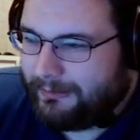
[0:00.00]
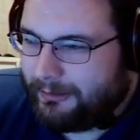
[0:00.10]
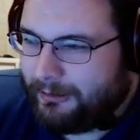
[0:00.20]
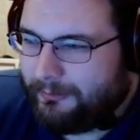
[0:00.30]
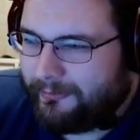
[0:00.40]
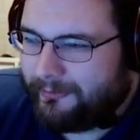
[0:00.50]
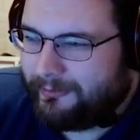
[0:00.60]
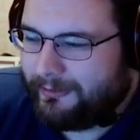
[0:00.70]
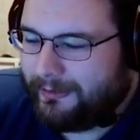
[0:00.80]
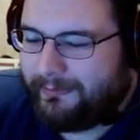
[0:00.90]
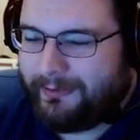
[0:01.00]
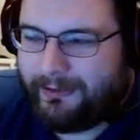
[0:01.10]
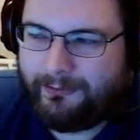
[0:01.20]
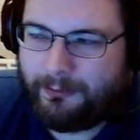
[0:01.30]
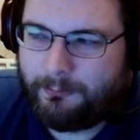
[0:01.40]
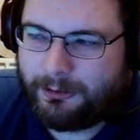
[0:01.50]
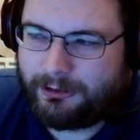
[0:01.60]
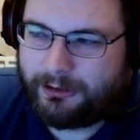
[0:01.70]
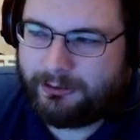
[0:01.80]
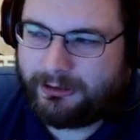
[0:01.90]
You don't. It's not so much
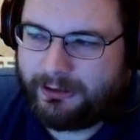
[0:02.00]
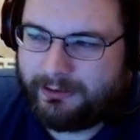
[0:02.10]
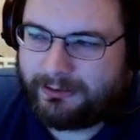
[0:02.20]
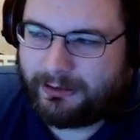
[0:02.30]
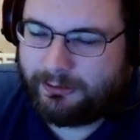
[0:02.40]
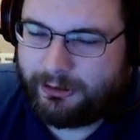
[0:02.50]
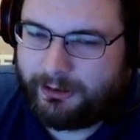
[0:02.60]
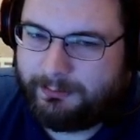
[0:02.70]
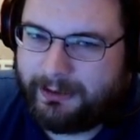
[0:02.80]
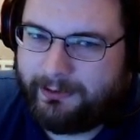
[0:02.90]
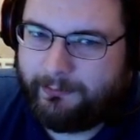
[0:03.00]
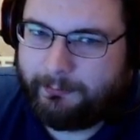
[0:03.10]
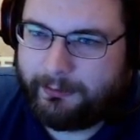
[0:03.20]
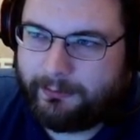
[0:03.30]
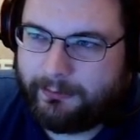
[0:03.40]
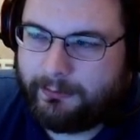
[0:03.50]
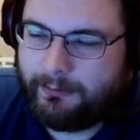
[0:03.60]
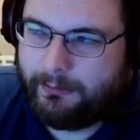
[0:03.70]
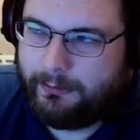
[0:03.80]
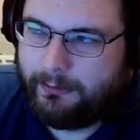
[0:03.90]
that you see this on cheap dice, but
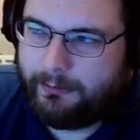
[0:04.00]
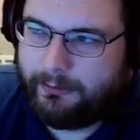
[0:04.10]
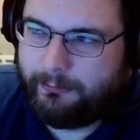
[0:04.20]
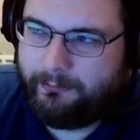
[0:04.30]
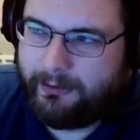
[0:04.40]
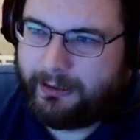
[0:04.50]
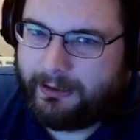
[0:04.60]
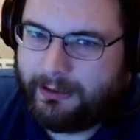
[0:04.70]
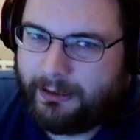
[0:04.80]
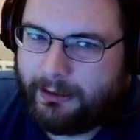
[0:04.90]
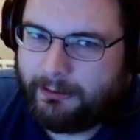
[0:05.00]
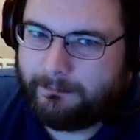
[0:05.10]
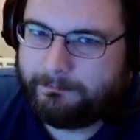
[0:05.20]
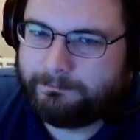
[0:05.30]
you see it on